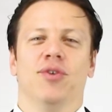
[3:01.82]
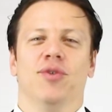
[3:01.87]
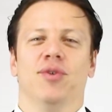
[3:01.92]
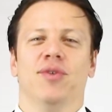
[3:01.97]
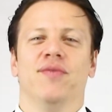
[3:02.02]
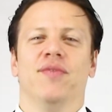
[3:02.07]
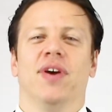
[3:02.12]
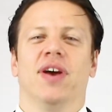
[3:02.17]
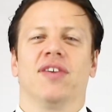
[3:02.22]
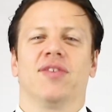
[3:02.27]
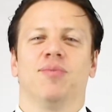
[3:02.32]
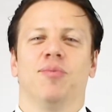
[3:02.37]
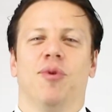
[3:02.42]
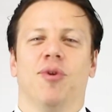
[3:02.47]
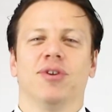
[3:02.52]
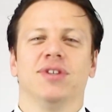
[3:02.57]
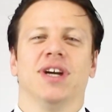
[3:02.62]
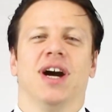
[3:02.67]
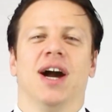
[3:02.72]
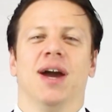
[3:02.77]
you invest
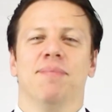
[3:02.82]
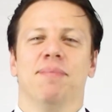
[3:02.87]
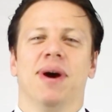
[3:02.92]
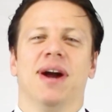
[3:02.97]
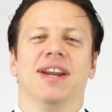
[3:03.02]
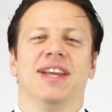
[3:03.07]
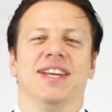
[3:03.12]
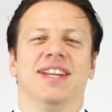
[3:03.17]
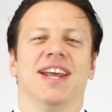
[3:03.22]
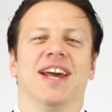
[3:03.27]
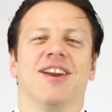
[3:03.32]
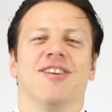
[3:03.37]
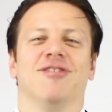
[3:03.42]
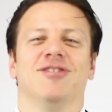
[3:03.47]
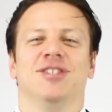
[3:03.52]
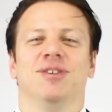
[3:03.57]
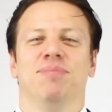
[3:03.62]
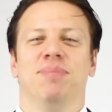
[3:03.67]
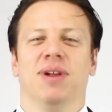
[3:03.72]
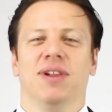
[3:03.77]
more time, money, and
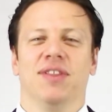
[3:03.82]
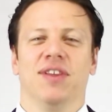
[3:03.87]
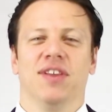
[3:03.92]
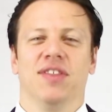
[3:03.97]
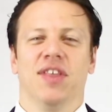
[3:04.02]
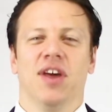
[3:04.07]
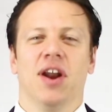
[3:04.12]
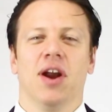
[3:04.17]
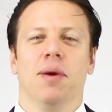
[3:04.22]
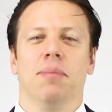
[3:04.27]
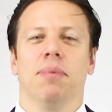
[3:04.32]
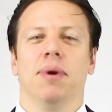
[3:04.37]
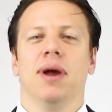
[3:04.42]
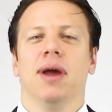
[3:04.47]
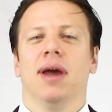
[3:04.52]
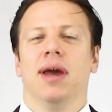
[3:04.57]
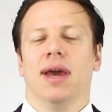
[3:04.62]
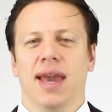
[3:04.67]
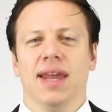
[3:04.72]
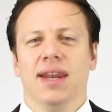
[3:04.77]
energy building that up.
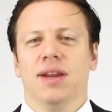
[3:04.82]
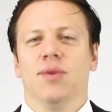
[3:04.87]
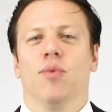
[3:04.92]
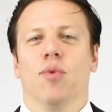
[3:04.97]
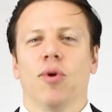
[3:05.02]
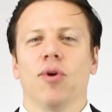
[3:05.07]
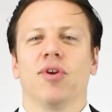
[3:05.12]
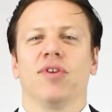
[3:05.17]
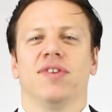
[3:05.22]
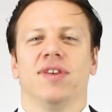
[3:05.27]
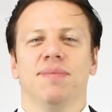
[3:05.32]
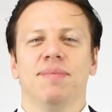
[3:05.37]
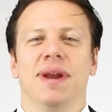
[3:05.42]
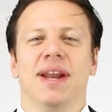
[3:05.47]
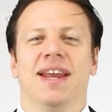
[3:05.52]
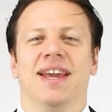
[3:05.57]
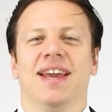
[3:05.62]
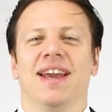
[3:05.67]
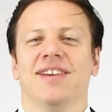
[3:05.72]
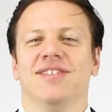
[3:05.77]
And it works in
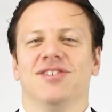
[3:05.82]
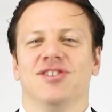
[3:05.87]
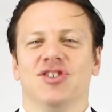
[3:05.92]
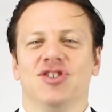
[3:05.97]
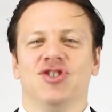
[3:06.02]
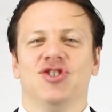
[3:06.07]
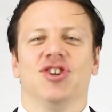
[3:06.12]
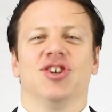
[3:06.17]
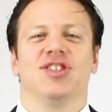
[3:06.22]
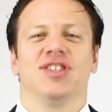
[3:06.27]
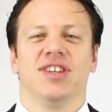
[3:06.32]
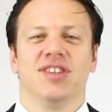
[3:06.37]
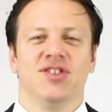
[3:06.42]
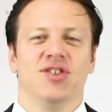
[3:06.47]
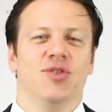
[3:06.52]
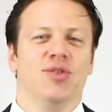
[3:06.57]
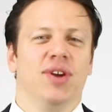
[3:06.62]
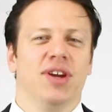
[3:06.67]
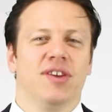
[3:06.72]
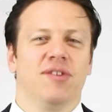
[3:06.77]
many cases just
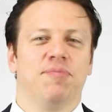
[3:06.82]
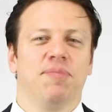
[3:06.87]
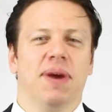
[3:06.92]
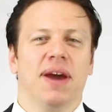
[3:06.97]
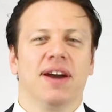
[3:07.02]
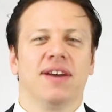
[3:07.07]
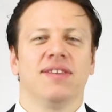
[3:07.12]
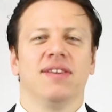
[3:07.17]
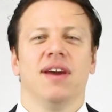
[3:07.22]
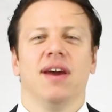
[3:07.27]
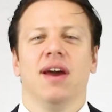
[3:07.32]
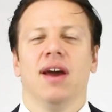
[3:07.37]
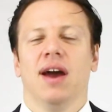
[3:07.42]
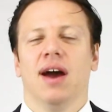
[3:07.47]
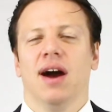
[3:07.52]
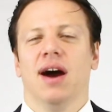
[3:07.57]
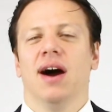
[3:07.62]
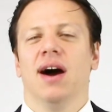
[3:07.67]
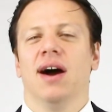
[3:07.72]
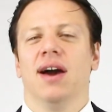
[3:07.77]
as you'd expect.
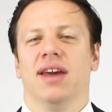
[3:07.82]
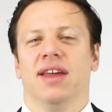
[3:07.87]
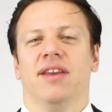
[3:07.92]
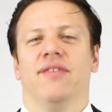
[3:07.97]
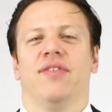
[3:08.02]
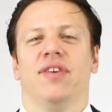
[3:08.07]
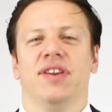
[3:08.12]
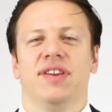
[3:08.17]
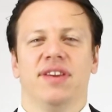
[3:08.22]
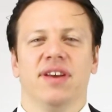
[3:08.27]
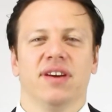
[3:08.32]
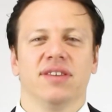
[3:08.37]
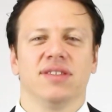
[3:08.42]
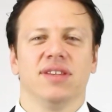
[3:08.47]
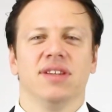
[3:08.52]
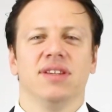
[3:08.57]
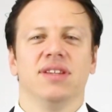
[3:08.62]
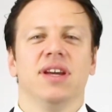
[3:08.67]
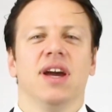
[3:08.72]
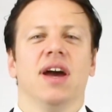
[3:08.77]
And if it
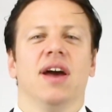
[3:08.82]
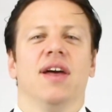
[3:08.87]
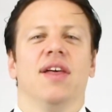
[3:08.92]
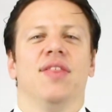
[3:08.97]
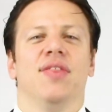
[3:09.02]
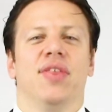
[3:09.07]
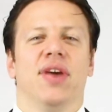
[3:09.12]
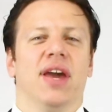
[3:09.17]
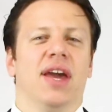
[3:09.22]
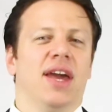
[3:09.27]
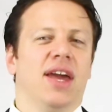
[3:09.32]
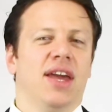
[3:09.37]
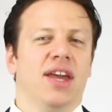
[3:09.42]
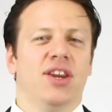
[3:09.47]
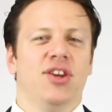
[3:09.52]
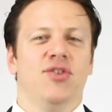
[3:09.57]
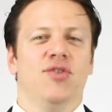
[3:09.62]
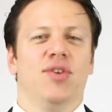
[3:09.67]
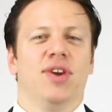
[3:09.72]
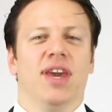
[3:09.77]
doesn't,
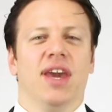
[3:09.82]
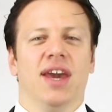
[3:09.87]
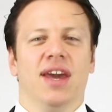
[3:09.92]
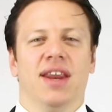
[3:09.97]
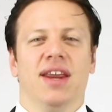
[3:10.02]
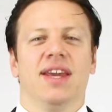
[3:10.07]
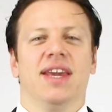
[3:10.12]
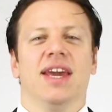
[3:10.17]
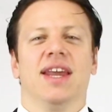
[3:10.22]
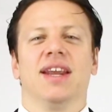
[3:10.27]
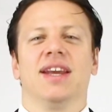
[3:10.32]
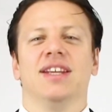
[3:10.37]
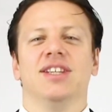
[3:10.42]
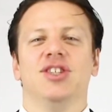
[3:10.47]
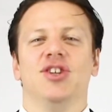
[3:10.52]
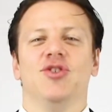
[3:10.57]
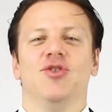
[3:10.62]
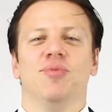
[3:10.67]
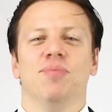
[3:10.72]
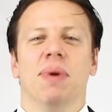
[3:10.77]
then you can again
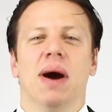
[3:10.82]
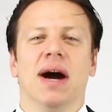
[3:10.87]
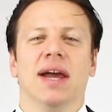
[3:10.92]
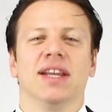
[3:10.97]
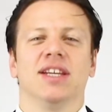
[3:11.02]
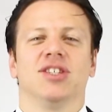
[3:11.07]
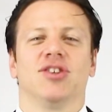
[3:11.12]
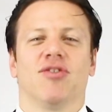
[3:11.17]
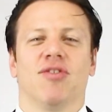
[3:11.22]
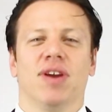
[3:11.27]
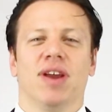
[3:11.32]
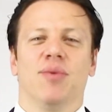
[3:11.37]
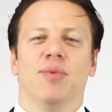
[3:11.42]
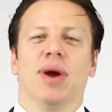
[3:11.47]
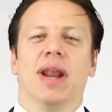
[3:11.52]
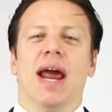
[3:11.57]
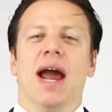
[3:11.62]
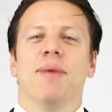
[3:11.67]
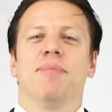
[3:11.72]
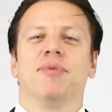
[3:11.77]
continue monitoring
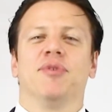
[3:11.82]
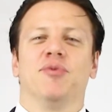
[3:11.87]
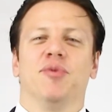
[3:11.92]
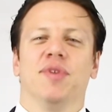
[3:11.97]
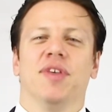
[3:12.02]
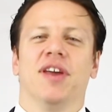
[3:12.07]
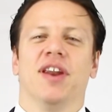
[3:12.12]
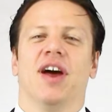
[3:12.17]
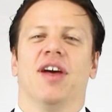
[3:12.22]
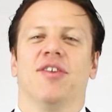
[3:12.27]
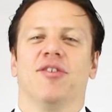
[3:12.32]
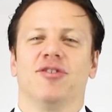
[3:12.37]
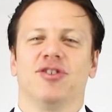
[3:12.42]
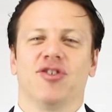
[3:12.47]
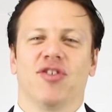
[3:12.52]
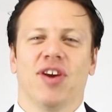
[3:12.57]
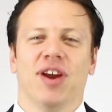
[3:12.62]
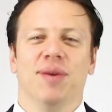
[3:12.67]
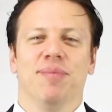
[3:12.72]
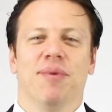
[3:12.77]
what happens with that other
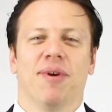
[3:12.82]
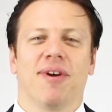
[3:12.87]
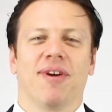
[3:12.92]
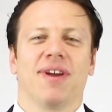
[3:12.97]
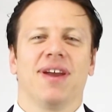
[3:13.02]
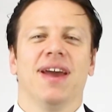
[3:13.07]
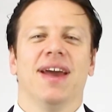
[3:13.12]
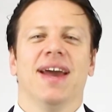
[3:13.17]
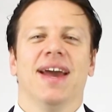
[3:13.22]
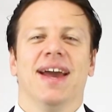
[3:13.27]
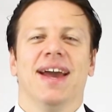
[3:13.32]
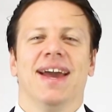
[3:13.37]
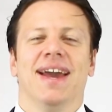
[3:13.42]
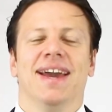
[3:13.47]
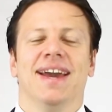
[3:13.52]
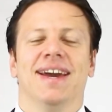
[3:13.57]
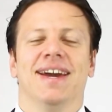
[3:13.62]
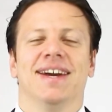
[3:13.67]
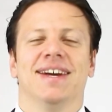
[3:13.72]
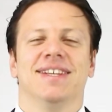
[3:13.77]
trademark
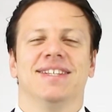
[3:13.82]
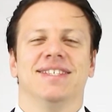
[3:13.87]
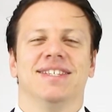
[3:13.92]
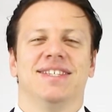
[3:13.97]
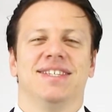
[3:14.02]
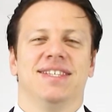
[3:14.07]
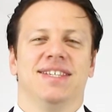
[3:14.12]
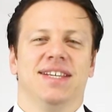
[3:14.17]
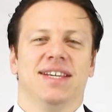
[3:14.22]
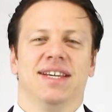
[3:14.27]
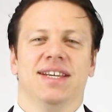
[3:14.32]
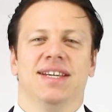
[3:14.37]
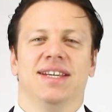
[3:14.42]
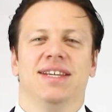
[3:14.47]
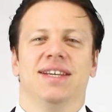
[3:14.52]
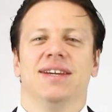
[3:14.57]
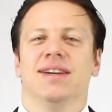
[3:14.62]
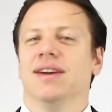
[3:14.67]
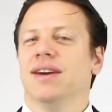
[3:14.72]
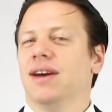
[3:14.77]
and
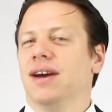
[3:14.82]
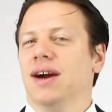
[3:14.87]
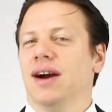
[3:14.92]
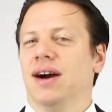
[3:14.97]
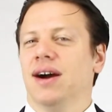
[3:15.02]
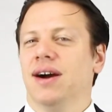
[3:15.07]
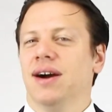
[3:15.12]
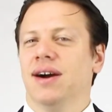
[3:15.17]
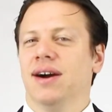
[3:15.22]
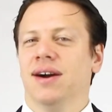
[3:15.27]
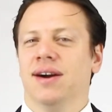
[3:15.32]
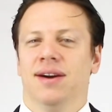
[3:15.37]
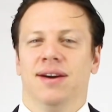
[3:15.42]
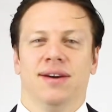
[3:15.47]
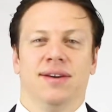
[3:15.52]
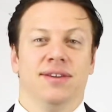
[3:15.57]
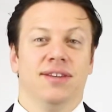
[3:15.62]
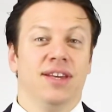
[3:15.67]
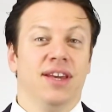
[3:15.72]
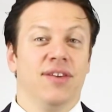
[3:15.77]
see
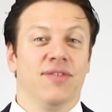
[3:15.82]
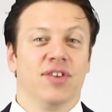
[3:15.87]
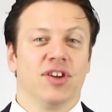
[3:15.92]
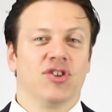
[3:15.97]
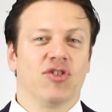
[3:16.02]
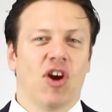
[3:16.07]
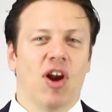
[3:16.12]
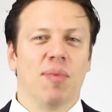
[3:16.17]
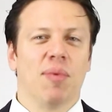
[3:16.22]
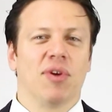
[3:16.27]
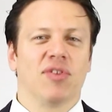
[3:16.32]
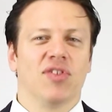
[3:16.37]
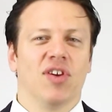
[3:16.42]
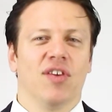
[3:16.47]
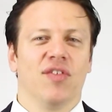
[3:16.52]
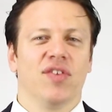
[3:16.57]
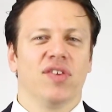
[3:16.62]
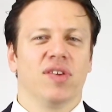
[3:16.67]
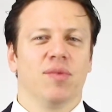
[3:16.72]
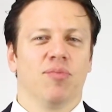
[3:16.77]
if the Trademarks
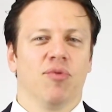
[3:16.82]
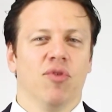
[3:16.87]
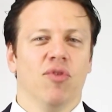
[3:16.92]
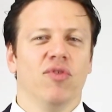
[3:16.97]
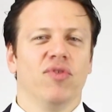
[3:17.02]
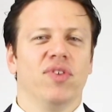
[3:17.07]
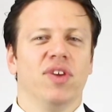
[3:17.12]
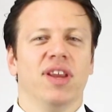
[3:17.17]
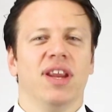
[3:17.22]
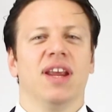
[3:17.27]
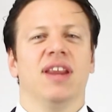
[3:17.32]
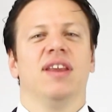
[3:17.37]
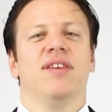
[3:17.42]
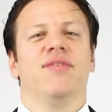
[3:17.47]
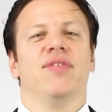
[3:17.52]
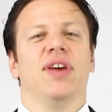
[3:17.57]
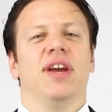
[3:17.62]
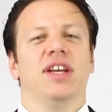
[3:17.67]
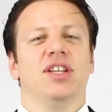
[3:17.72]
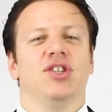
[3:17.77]
Office approves it. And
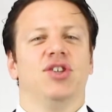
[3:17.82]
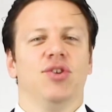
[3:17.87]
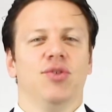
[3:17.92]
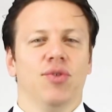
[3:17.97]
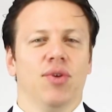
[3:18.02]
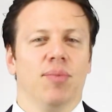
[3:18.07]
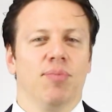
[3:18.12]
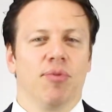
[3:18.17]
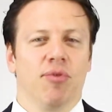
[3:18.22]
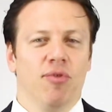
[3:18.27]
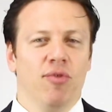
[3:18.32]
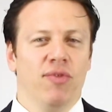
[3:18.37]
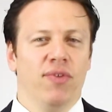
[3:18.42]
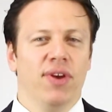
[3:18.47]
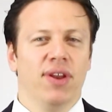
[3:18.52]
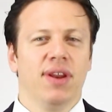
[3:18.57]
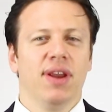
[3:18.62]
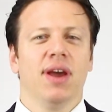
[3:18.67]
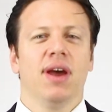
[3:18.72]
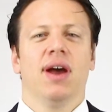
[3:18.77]
if they do approve
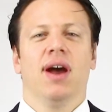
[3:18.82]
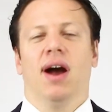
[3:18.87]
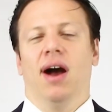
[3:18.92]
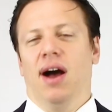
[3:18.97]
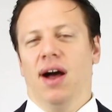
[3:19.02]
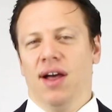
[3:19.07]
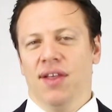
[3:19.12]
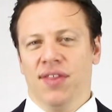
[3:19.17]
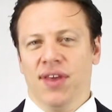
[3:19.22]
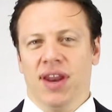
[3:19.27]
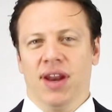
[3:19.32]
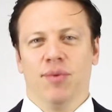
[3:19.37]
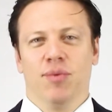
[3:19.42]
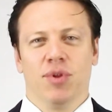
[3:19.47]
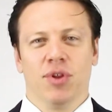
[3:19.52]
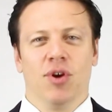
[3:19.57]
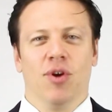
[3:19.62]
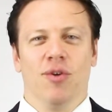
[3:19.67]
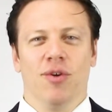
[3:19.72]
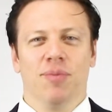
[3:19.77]
it, then it
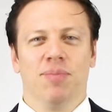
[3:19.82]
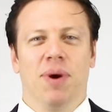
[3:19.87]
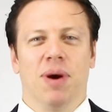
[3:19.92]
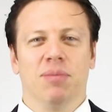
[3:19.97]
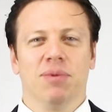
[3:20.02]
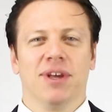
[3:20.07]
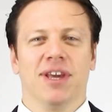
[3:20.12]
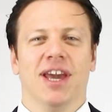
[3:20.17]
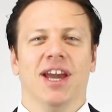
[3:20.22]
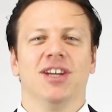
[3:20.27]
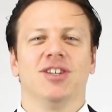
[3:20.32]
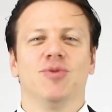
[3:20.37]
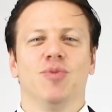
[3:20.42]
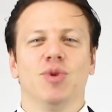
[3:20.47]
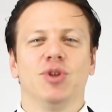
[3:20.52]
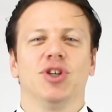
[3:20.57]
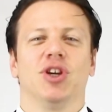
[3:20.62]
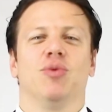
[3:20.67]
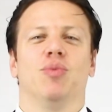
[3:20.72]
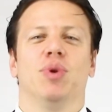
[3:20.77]
will go to publication,
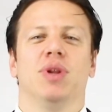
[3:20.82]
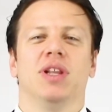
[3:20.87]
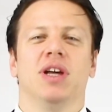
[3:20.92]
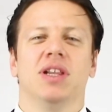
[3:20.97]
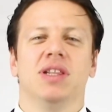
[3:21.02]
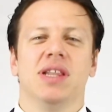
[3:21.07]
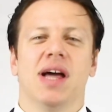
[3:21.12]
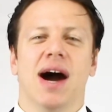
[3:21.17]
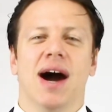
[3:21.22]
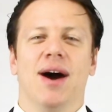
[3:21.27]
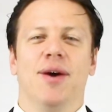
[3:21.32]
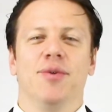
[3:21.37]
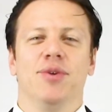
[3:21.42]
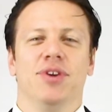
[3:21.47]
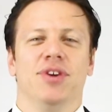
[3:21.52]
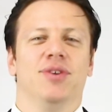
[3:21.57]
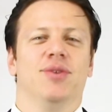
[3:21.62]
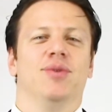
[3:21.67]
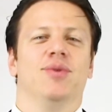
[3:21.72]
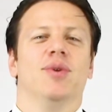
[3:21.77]
which will allow
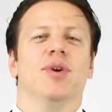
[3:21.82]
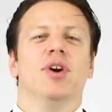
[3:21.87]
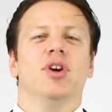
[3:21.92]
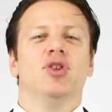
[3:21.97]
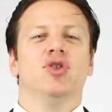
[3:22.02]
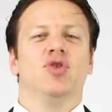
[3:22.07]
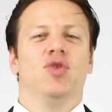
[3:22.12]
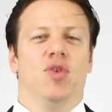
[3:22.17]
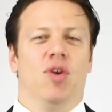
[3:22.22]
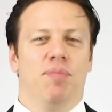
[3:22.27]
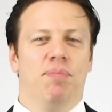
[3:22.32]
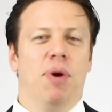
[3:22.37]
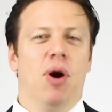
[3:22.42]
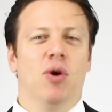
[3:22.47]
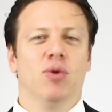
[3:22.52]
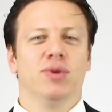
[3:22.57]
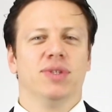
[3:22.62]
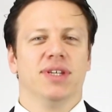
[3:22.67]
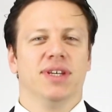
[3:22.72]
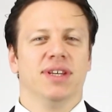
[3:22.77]
you to
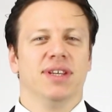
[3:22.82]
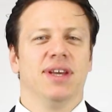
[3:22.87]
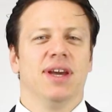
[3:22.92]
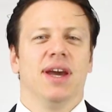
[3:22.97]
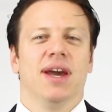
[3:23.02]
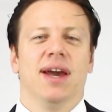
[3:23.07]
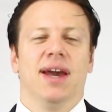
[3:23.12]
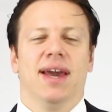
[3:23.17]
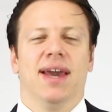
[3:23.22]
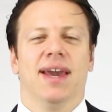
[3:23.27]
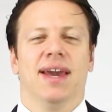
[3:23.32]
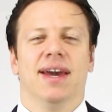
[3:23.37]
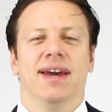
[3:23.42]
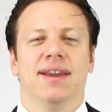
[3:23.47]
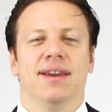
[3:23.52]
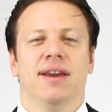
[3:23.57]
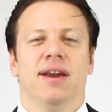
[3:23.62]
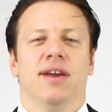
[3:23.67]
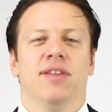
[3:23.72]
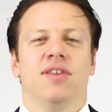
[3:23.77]
oppose it.
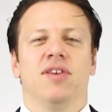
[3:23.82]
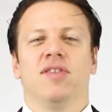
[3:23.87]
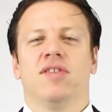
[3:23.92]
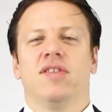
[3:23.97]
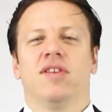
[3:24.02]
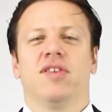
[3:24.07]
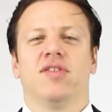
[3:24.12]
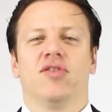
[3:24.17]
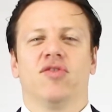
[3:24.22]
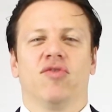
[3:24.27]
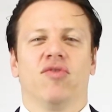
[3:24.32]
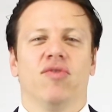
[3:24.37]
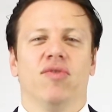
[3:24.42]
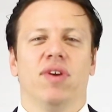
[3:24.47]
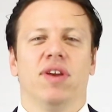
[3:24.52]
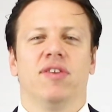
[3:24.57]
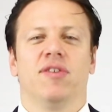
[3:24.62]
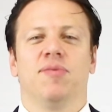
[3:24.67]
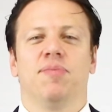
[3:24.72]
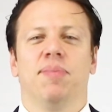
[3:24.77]
And this is
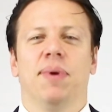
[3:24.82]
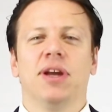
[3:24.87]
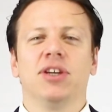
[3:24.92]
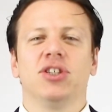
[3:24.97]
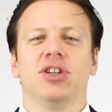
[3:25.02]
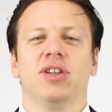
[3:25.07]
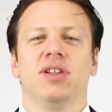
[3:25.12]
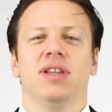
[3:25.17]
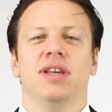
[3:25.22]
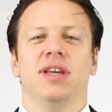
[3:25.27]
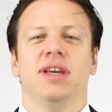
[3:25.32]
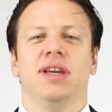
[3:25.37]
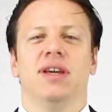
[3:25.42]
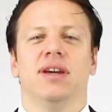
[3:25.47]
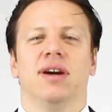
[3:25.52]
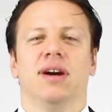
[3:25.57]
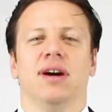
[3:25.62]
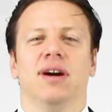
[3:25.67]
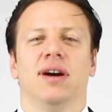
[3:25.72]
especially